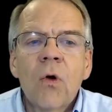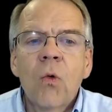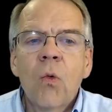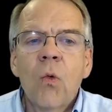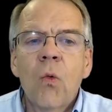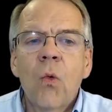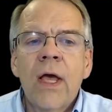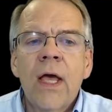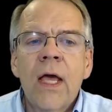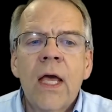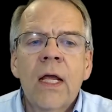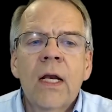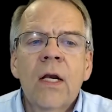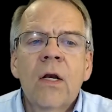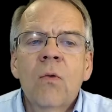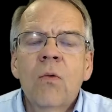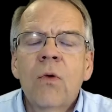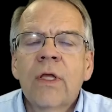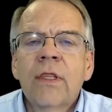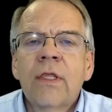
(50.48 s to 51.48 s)

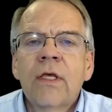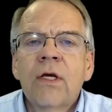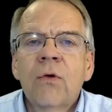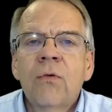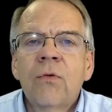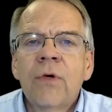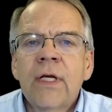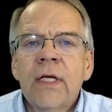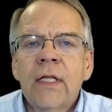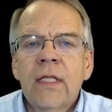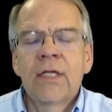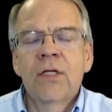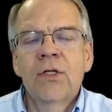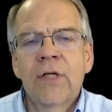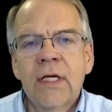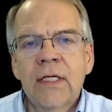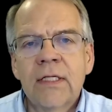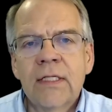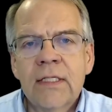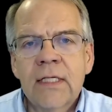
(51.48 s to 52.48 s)
When what they're really
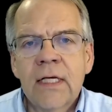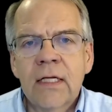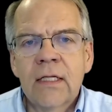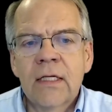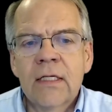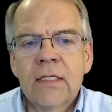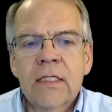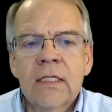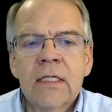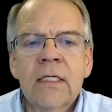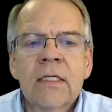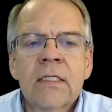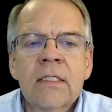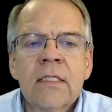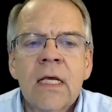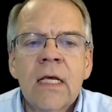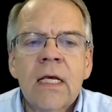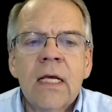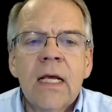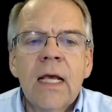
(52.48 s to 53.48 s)
trying to tell us is,
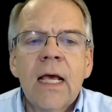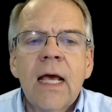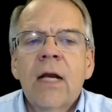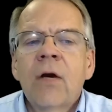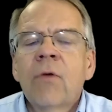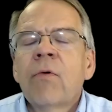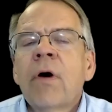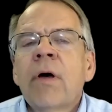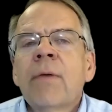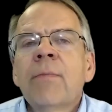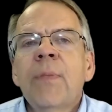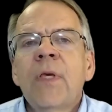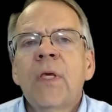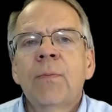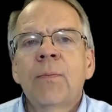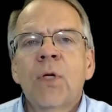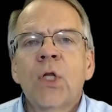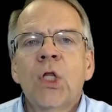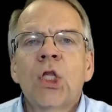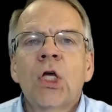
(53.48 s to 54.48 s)
I don't want
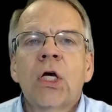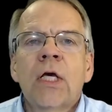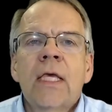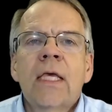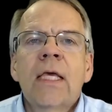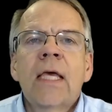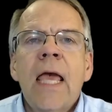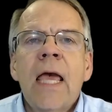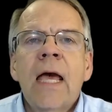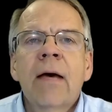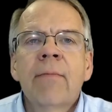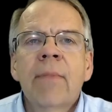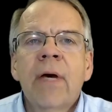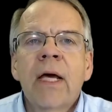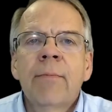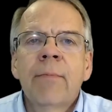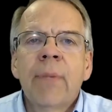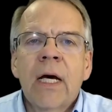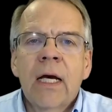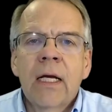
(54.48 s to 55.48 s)
people looking at
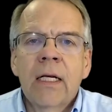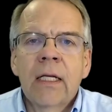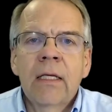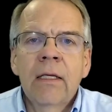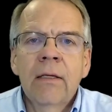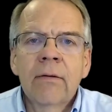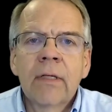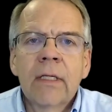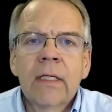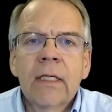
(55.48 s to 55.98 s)
my body.